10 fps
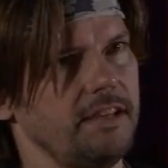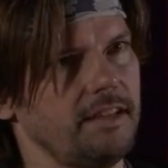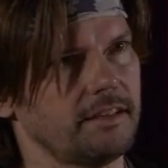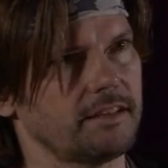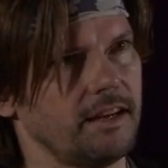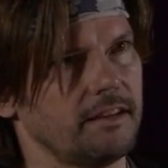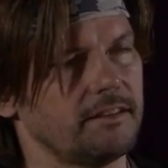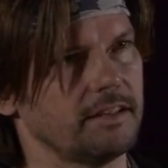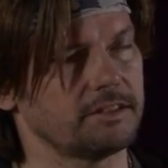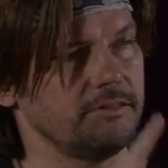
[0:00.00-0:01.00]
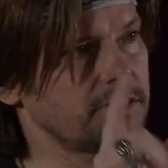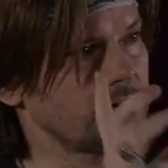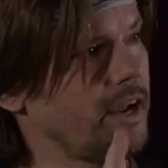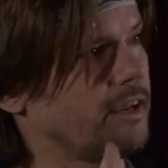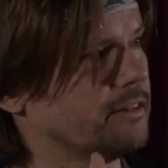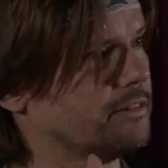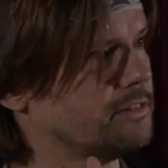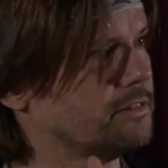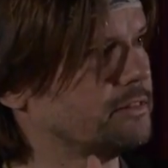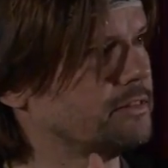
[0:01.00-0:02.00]
that kind of thing, she was crying.
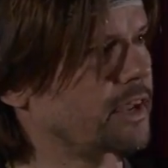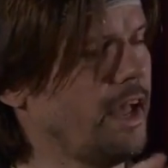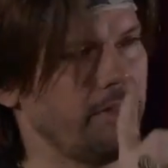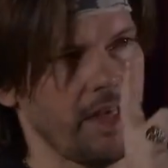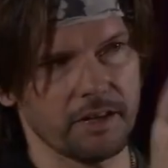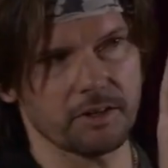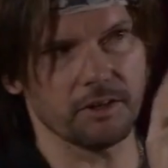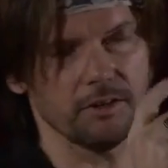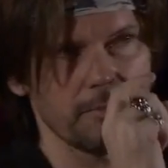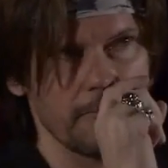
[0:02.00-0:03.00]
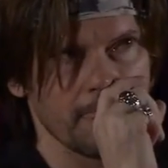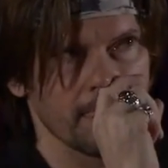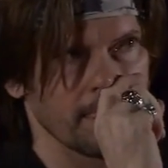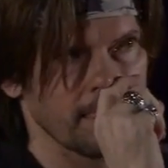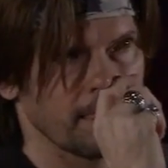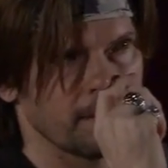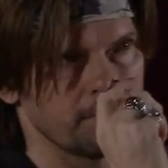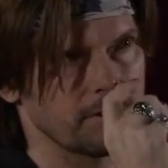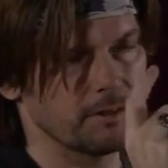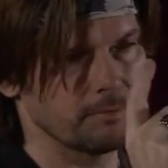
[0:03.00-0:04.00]
And that girl,
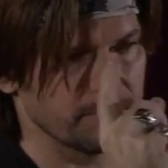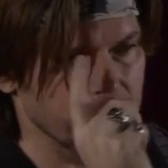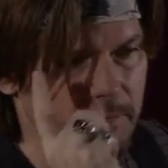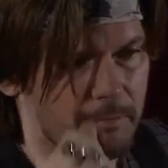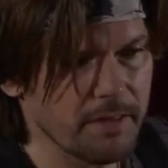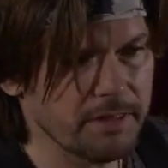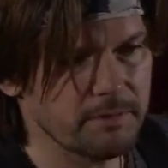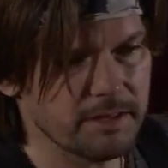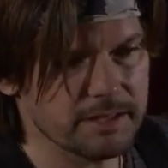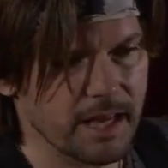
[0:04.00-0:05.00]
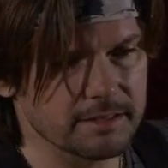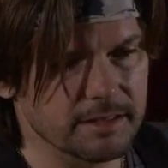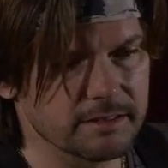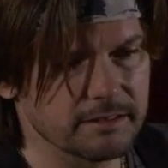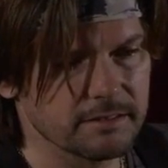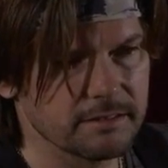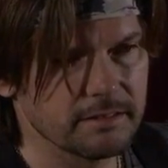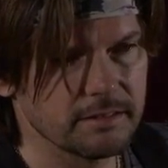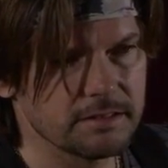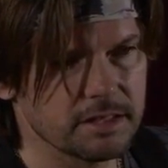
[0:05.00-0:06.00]
for the month that we were in Texas,
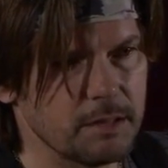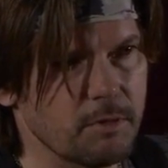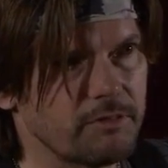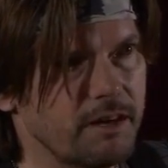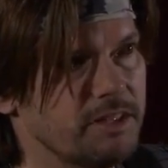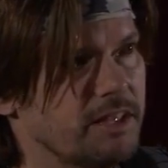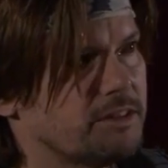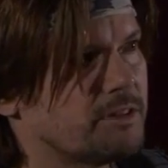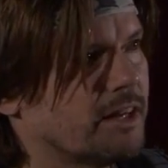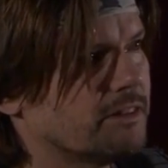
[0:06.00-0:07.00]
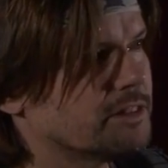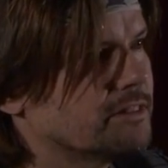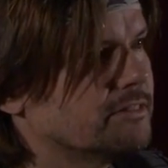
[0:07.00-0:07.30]
she came over every day to our house